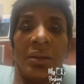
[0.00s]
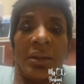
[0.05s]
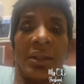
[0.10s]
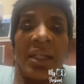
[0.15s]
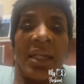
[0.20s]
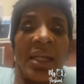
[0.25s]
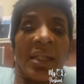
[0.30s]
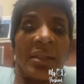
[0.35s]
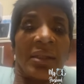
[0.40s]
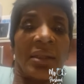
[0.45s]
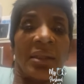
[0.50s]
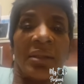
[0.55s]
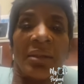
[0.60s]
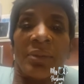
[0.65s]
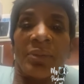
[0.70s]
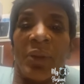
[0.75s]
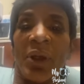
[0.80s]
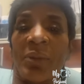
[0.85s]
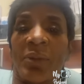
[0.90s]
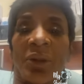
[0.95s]

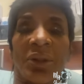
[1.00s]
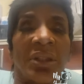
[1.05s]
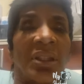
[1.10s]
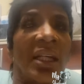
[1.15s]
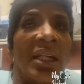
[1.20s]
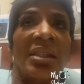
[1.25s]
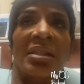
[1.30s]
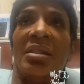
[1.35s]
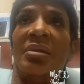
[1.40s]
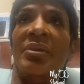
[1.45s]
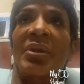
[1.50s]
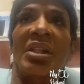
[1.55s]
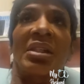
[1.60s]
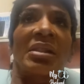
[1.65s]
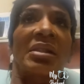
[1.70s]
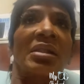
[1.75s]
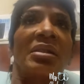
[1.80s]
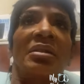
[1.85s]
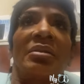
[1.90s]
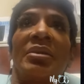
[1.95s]
Texas, people texting me,
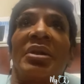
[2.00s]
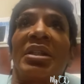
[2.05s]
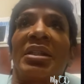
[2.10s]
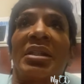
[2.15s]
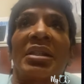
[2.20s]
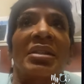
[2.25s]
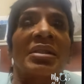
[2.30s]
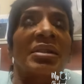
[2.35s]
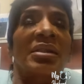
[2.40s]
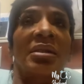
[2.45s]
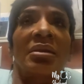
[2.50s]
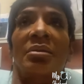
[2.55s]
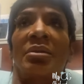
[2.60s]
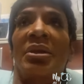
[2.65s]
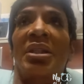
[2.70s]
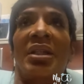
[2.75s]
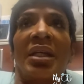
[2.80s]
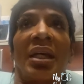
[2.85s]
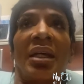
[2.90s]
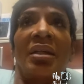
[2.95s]
sending me this, sending
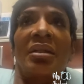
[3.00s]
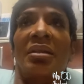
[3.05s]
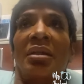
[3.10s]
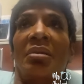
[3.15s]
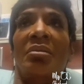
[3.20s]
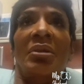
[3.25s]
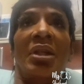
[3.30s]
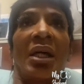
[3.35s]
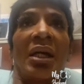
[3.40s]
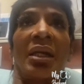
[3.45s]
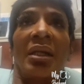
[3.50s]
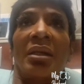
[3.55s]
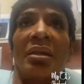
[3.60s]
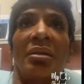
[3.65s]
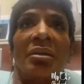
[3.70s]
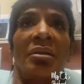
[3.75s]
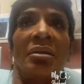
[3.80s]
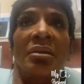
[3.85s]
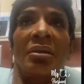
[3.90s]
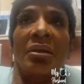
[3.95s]
me that. And I'm like,
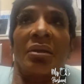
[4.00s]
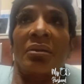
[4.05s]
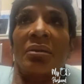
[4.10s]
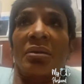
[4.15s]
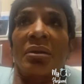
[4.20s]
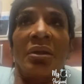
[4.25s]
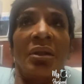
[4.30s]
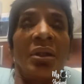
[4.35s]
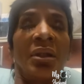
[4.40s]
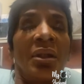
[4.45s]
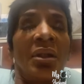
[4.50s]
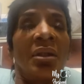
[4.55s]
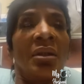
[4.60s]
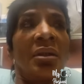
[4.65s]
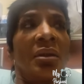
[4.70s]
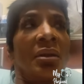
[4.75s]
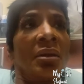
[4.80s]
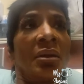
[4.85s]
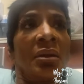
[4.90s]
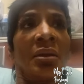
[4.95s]
you know.
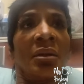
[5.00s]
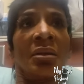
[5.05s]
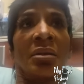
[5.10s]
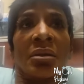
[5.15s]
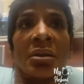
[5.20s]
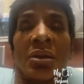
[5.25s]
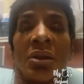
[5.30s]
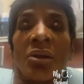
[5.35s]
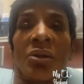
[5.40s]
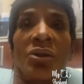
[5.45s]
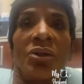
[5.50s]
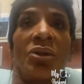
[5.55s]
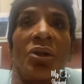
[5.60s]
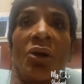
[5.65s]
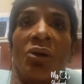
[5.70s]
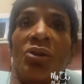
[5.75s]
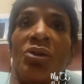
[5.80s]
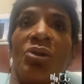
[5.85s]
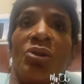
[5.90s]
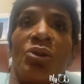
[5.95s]
So, you
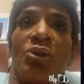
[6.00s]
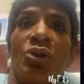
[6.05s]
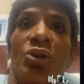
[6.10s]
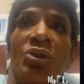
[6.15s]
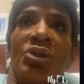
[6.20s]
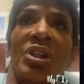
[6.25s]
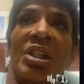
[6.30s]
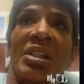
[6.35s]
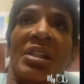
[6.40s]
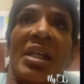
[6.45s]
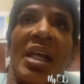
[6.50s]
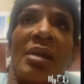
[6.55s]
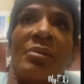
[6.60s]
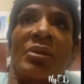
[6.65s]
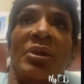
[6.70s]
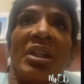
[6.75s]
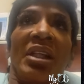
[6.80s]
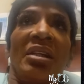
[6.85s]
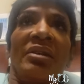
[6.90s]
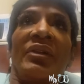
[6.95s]
know, you just can't
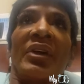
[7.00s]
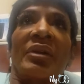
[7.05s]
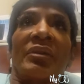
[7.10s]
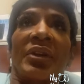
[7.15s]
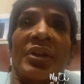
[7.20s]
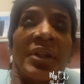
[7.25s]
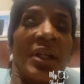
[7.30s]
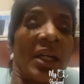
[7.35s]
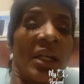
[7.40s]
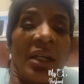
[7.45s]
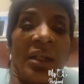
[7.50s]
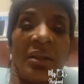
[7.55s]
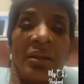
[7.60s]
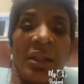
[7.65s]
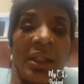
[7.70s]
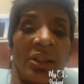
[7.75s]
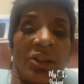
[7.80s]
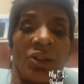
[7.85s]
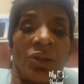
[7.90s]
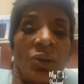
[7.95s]
believe everything
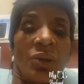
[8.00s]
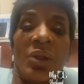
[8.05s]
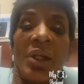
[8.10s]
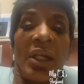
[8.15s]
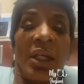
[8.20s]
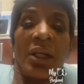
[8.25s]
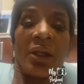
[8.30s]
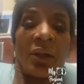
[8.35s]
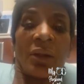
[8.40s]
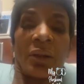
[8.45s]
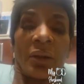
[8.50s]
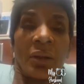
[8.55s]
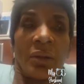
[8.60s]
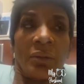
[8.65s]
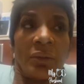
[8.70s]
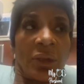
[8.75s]
that you hear.